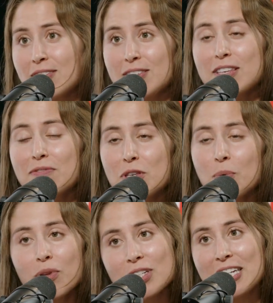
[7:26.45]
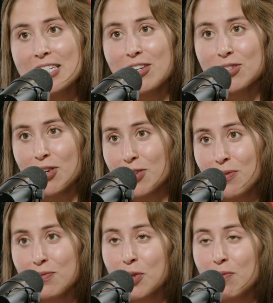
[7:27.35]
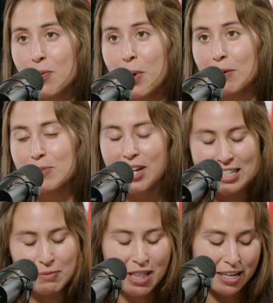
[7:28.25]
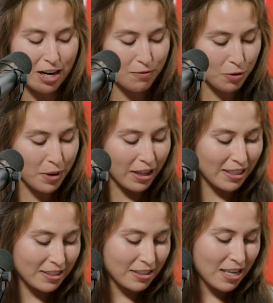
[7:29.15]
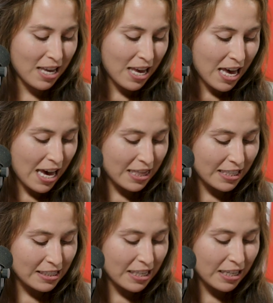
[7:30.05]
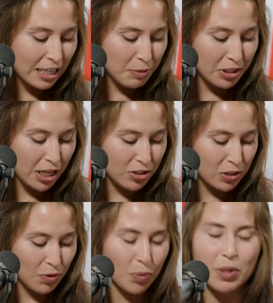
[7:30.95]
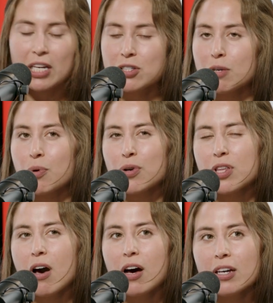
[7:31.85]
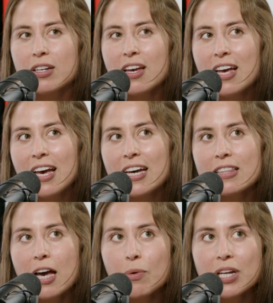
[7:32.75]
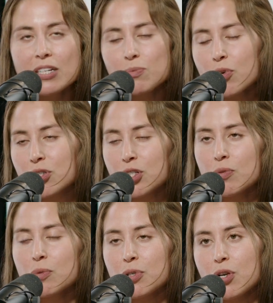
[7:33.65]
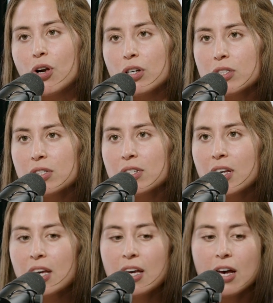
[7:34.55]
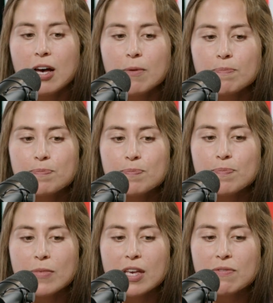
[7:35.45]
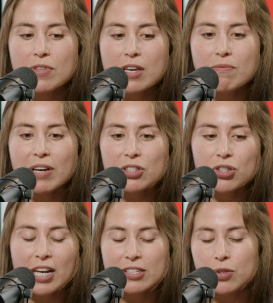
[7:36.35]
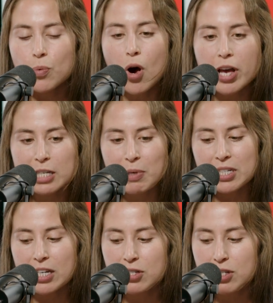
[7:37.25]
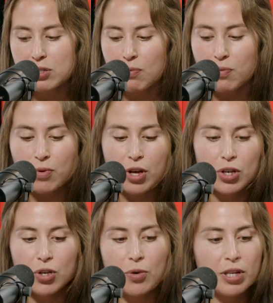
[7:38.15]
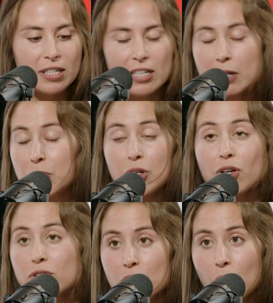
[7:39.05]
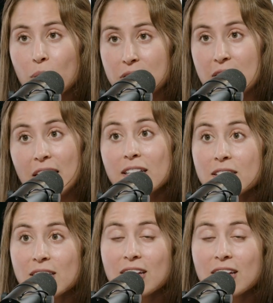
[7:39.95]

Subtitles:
giving you all the details so you don't feel overwhelmed. There has to be that careful balance. And then setting expectations for the relationship early on. And that one has more to do with returns. If the investor has the wrong expectations of, you know, the exact returns they're going to get,